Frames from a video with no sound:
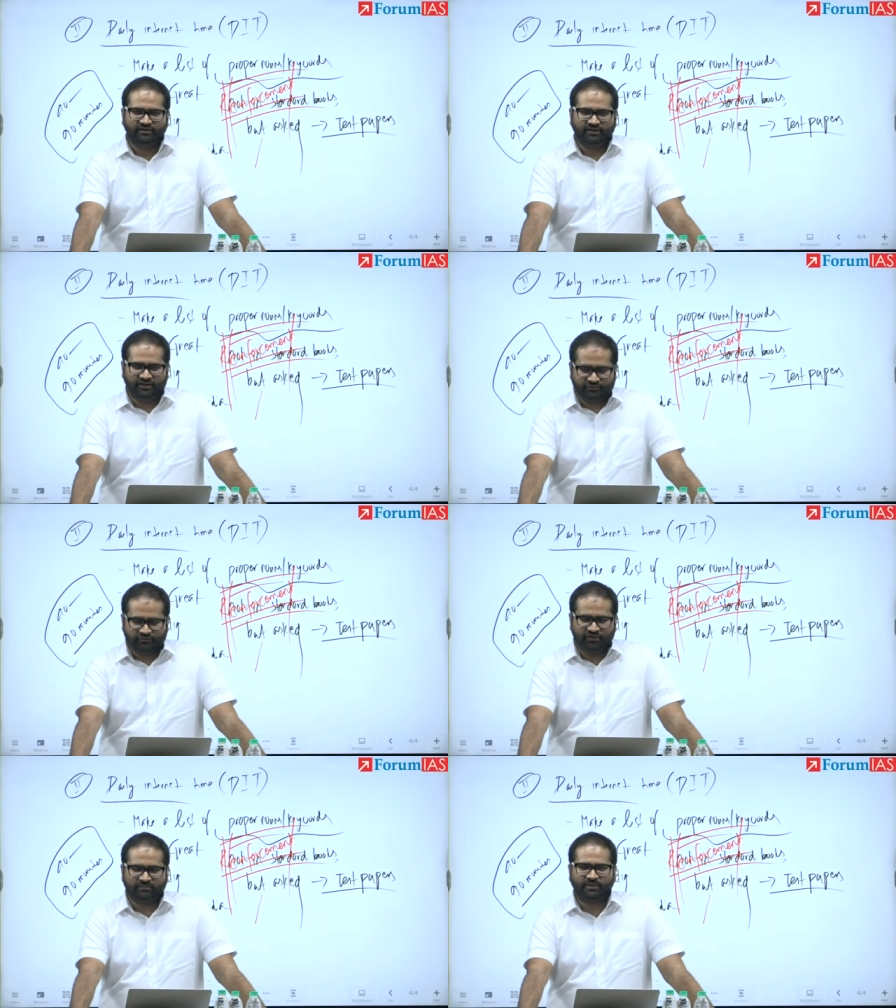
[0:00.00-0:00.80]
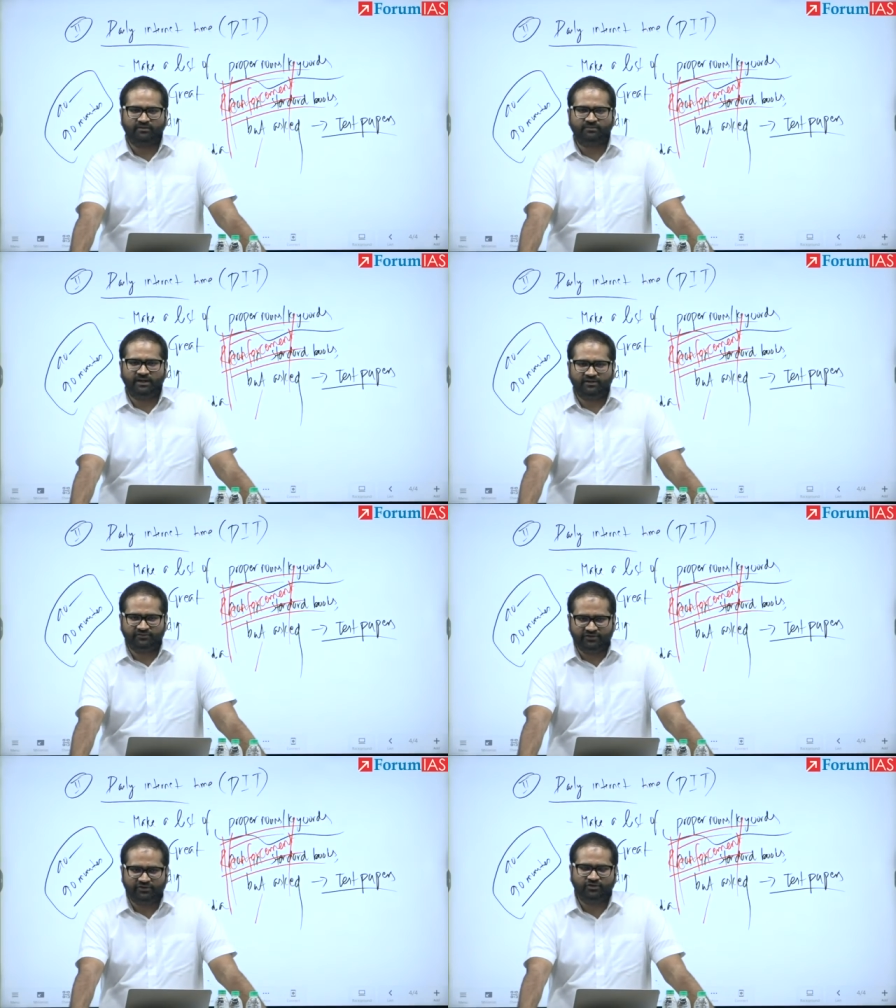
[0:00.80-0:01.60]
Re solar power plants
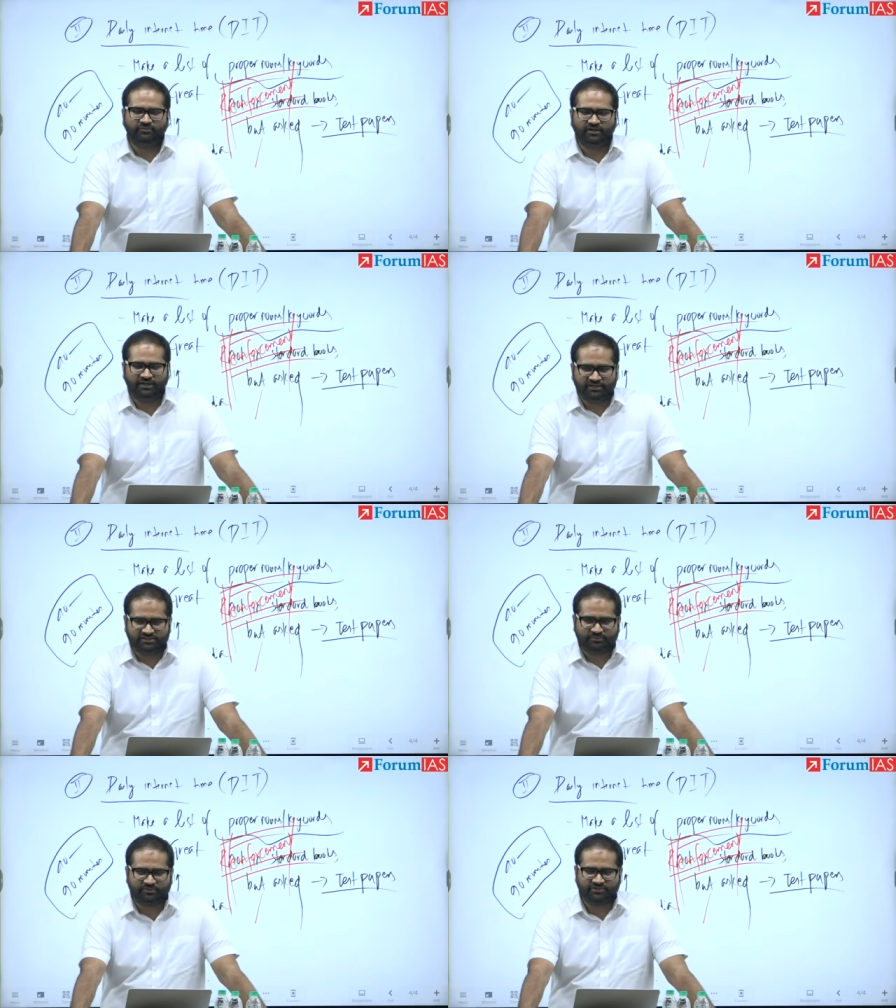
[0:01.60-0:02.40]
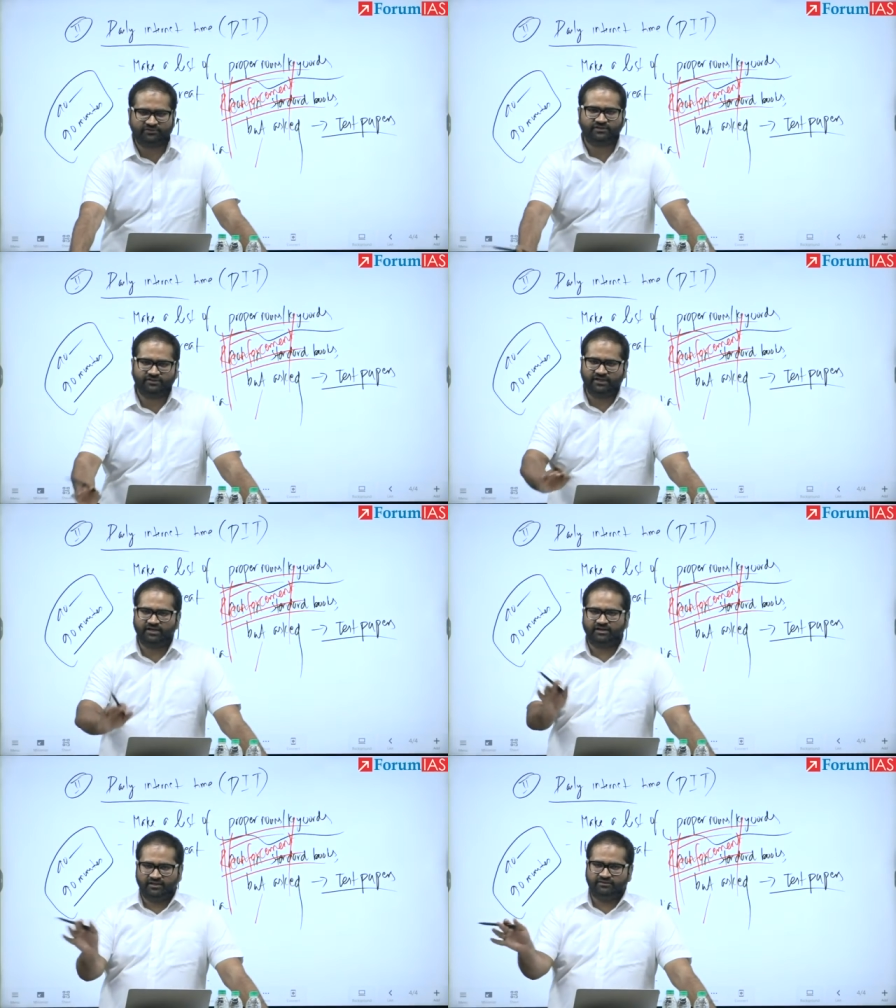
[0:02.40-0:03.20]
and renewable energy projects are
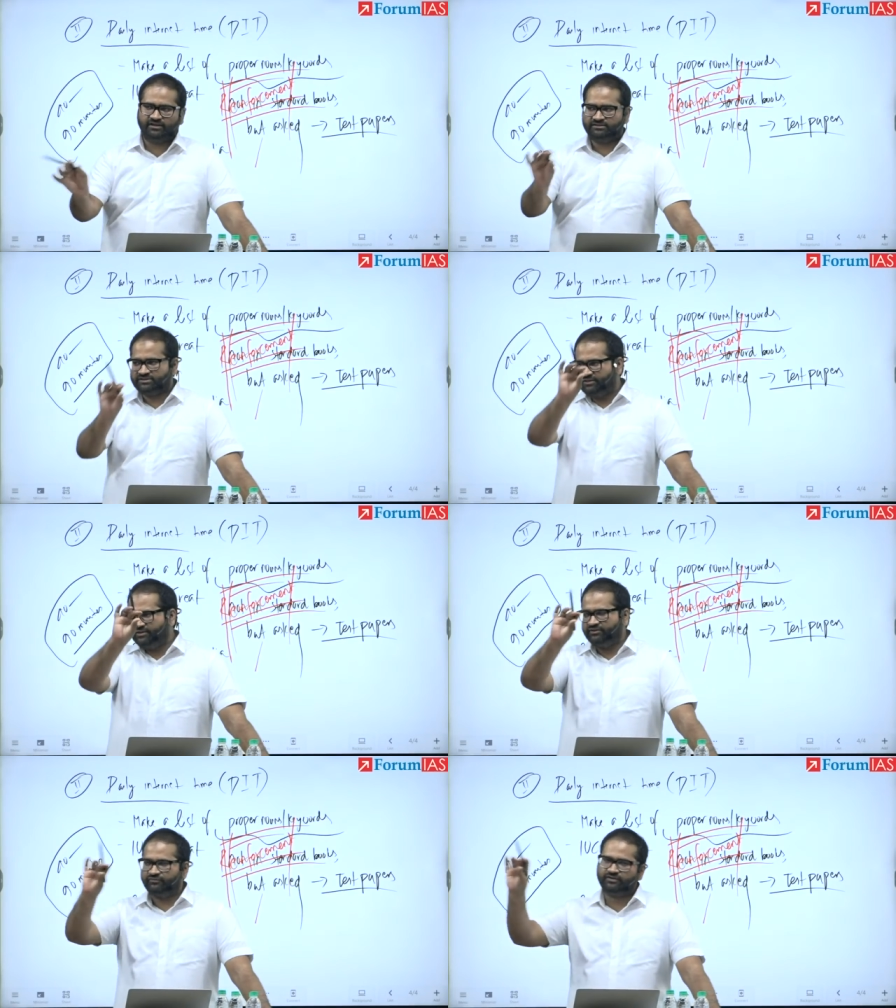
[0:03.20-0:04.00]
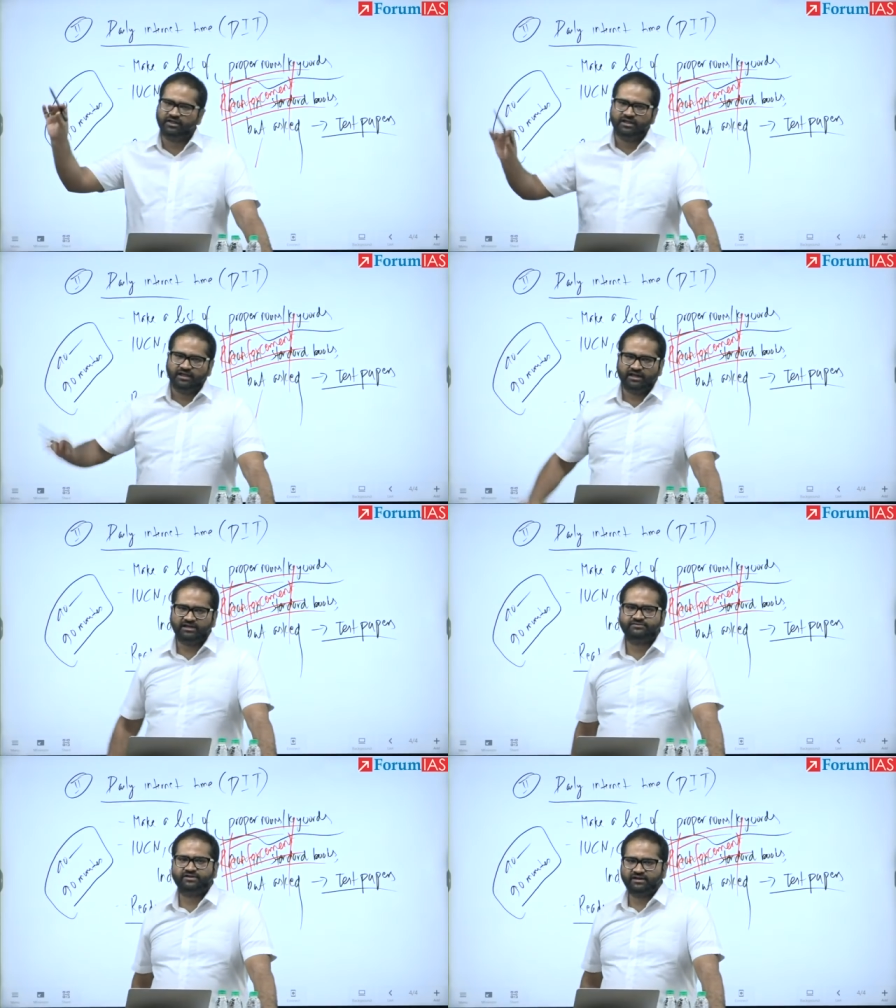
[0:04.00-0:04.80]
there in Rajasthan. Therefore,
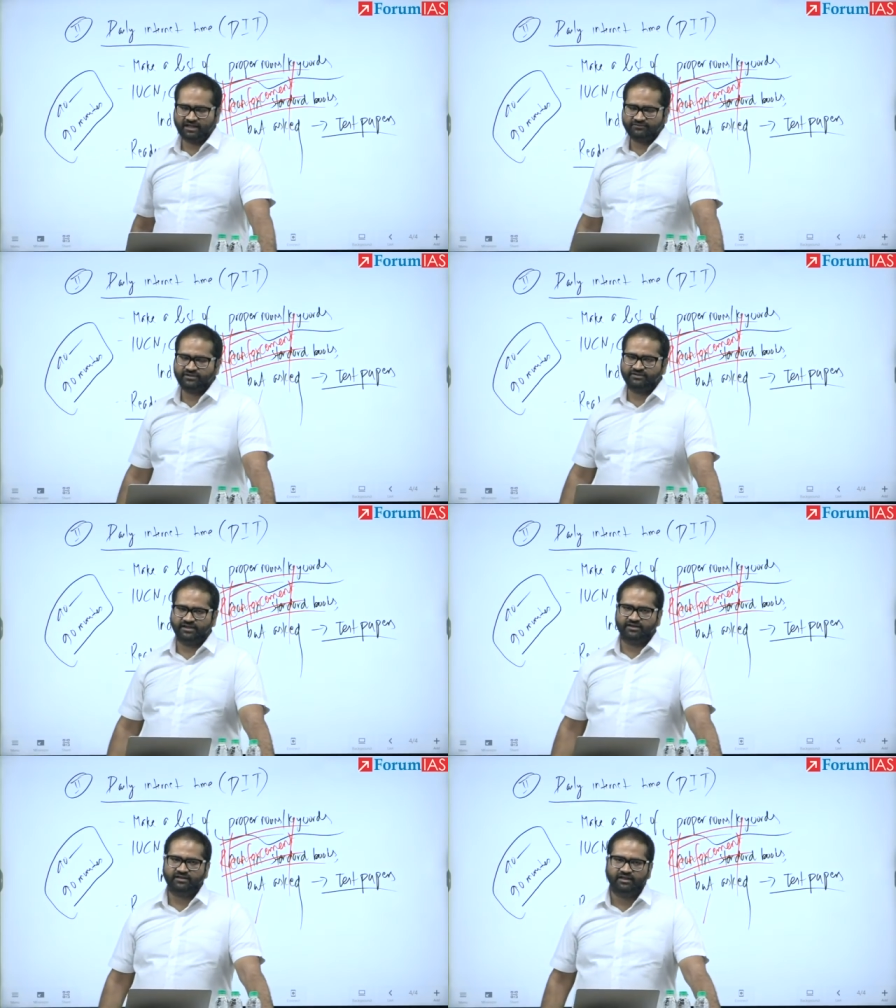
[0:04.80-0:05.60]
electric lines are there.